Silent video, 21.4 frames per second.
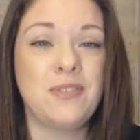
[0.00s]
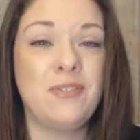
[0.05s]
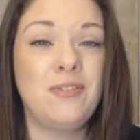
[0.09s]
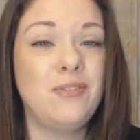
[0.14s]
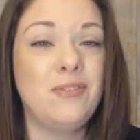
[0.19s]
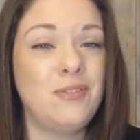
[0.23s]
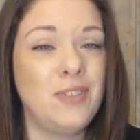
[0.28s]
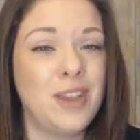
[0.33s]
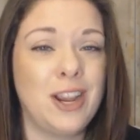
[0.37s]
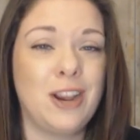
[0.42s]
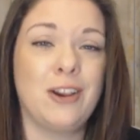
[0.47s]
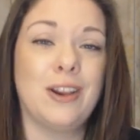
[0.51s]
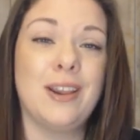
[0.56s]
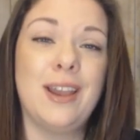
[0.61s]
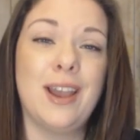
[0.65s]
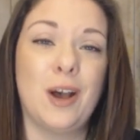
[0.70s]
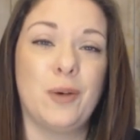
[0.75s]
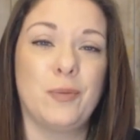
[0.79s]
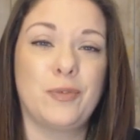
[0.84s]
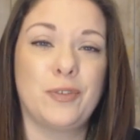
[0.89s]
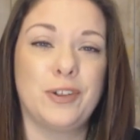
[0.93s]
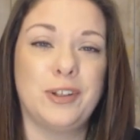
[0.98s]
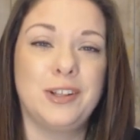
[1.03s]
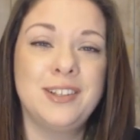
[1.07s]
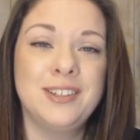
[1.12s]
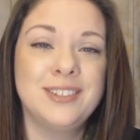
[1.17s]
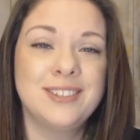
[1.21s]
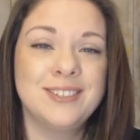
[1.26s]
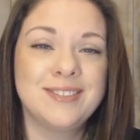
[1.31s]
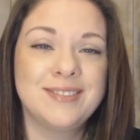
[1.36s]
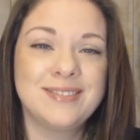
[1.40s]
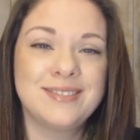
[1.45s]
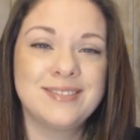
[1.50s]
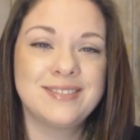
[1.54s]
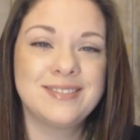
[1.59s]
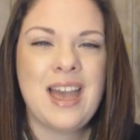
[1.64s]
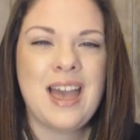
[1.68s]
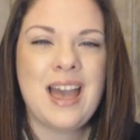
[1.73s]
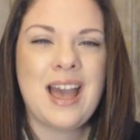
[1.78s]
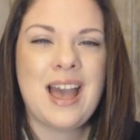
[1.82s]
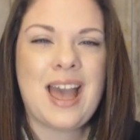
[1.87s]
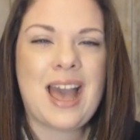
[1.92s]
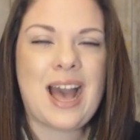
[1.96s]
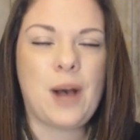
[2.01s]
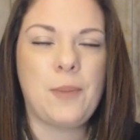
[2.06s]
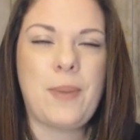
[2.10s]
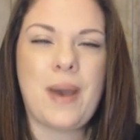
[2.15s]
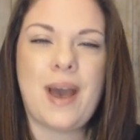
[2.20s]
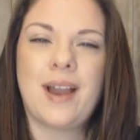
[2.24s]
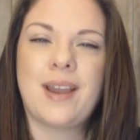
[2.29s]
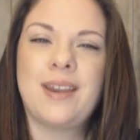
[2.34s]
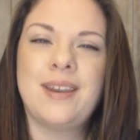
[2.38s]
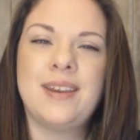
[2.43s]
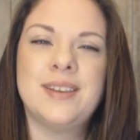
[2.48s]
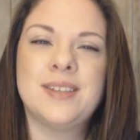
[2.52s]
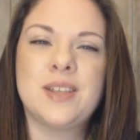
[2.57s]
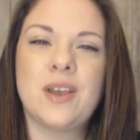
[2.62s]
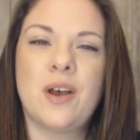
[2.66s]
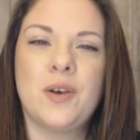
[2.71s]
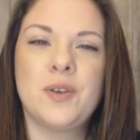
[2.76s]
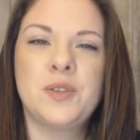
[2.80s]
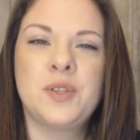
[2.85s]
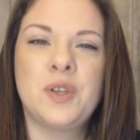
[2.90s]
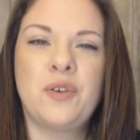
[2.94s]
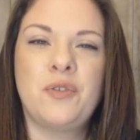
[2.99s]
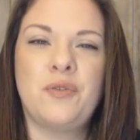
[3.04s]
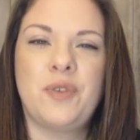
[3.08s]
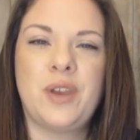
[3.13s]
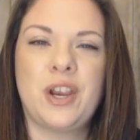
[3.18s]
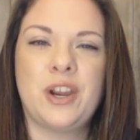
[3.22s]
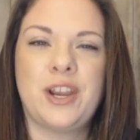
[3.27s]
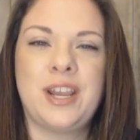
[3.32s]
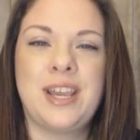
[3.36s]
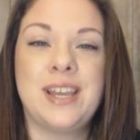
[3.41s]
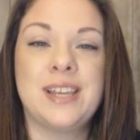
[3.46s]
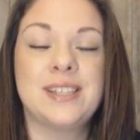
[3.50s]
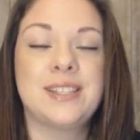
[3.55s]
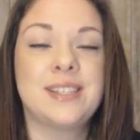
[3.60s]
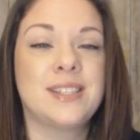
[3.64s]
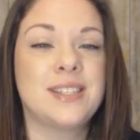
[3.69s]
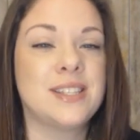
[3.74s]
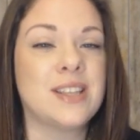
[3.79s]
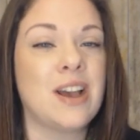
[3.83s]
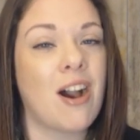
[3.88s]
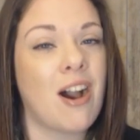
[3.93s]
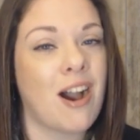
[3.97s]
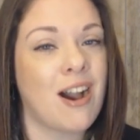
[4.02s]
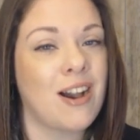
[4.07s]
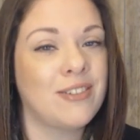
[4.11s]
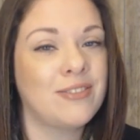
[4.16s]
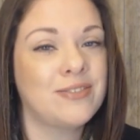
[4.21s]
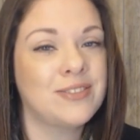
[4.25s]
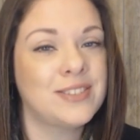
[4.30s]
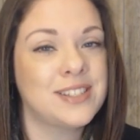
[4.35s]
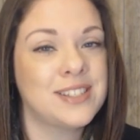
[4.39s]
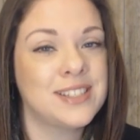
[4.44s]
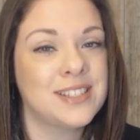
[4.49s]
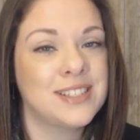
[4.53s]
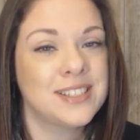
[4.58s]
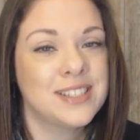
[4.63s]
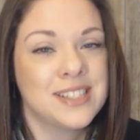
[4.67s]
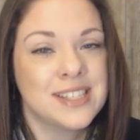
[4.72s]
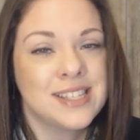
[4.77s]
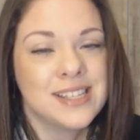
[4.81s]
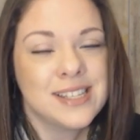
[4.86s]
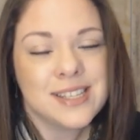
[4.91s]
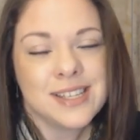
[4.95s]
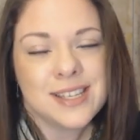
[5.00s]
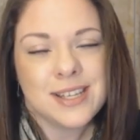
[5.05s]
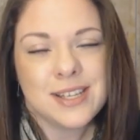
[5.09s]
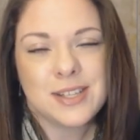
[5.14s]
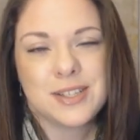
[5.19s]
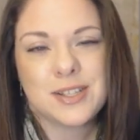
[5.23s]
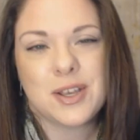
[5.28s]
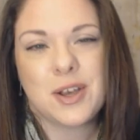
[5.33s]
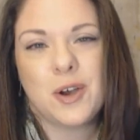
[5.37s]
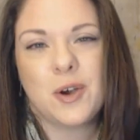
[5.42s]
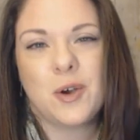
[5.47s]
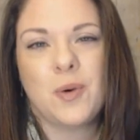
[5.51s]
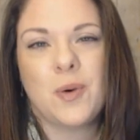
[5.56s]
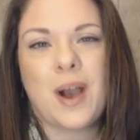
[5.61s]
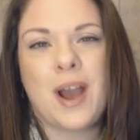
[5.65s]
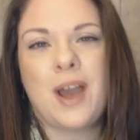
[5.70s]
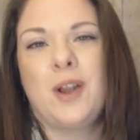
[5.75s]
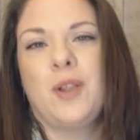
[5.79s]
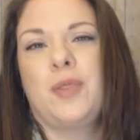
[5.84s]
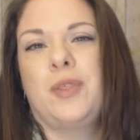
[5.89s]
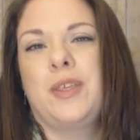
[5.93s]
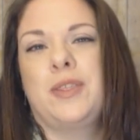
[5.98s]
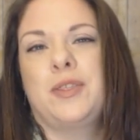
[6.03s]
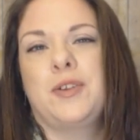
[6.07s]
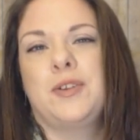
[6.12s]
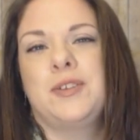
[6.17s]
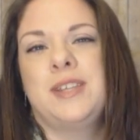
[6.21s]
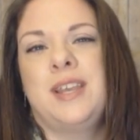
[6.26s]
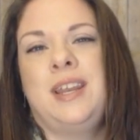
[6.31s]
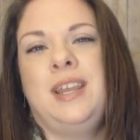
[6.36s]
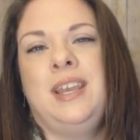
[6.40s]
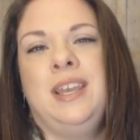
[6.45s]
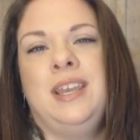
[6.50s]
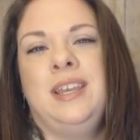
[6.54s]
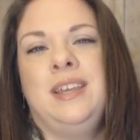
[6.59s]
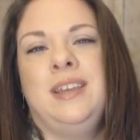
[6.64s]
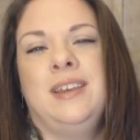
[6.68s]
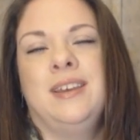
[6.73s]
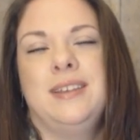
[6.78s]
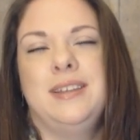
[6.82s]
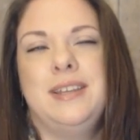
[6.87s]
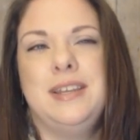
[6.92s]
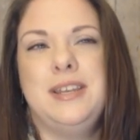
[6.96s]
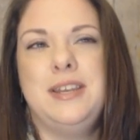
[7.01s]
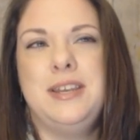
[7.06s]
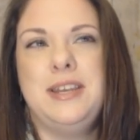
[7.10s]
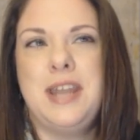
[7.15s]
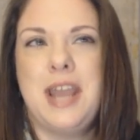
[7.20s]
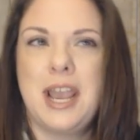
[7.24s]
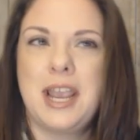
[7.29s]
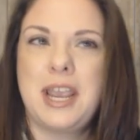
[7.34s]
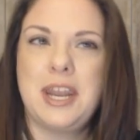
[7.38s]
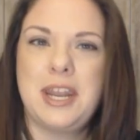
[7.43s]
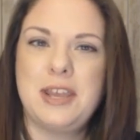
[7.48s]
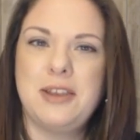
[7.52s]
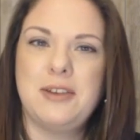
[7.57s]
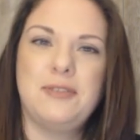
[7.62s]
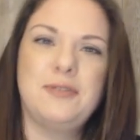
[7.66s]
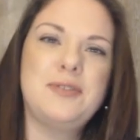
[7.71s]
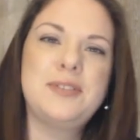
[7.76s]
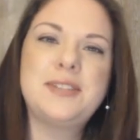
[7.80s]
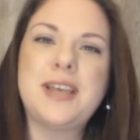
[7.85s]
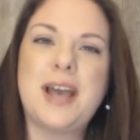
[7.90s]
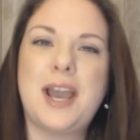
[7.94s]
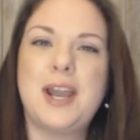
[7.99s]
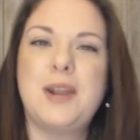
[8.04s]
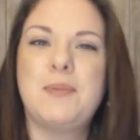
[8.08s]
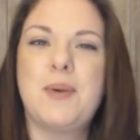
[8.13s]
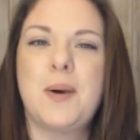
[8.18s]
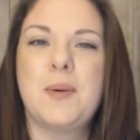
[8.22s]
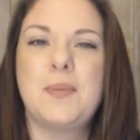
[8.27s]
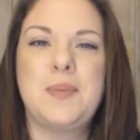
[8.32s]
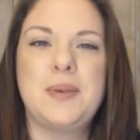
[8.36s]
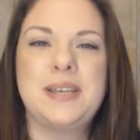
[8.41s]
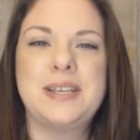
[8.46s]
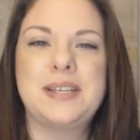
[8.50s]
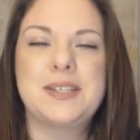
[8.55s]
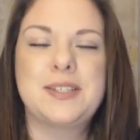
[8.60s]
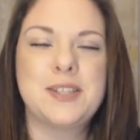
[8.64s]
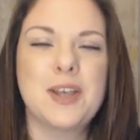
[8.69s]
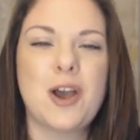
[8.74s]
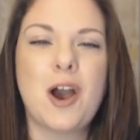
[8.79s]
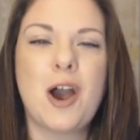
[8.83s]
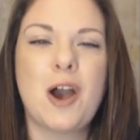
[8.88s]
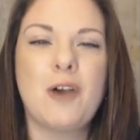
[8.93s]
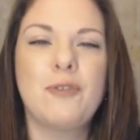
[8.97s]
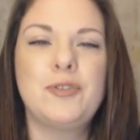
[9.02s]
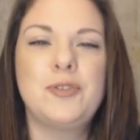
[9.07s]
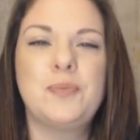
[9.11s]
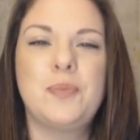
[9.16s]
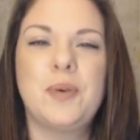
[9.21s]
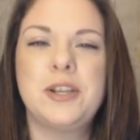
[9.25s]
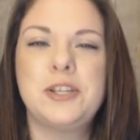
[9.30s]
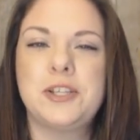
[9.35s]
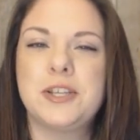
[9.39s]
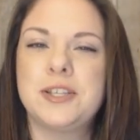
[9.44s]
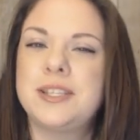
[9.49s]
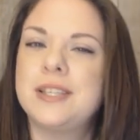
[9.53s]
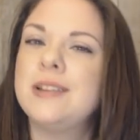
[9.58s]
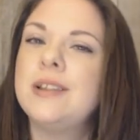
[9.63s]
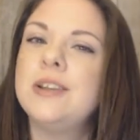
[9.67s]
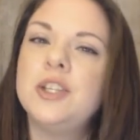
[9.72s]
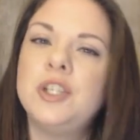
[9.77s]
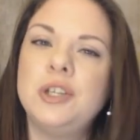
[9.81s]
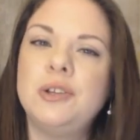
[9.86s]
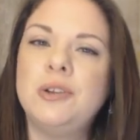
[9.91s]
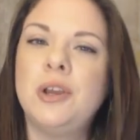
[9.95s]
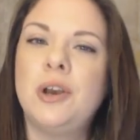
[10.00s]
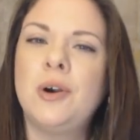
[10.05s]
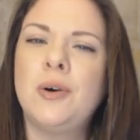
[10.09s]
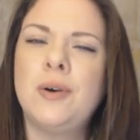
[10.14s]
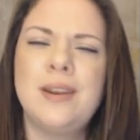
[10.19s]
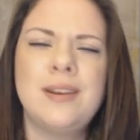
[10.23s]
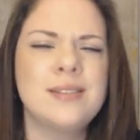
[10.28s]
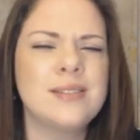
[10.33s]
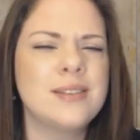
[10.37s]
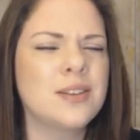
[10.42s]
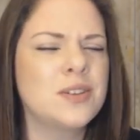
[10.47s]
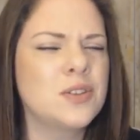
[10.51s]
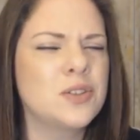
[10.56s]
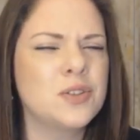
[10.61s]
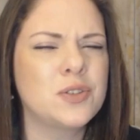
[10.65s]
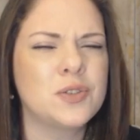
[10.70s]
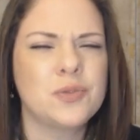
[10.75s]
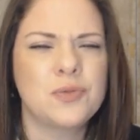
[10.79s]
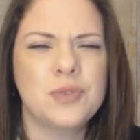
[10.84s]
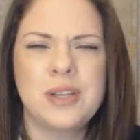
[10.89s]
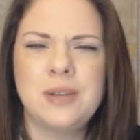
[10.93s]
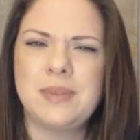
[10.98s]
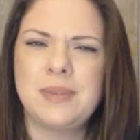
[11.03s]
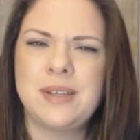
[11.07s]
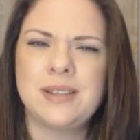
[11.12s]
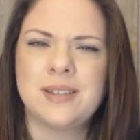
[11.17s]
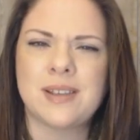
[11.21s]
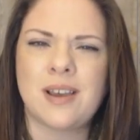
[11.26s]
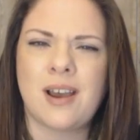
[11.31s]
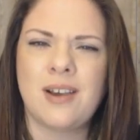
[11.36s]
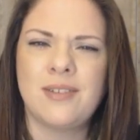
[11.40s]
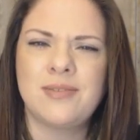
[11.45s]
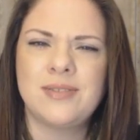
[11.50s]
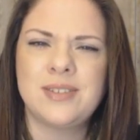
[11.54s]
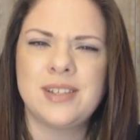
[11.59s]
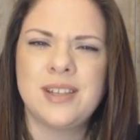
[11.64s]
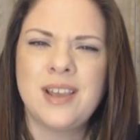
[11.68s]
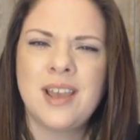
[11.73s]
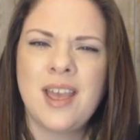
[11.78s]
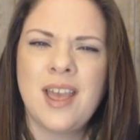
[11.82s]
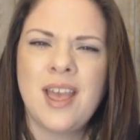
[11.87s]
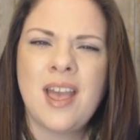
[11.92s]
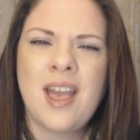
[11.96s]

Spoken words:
be very helpful. Alpaca is also very soft. So I don't think there's any negative side about being soft, but just to let you know, it is extremely soft.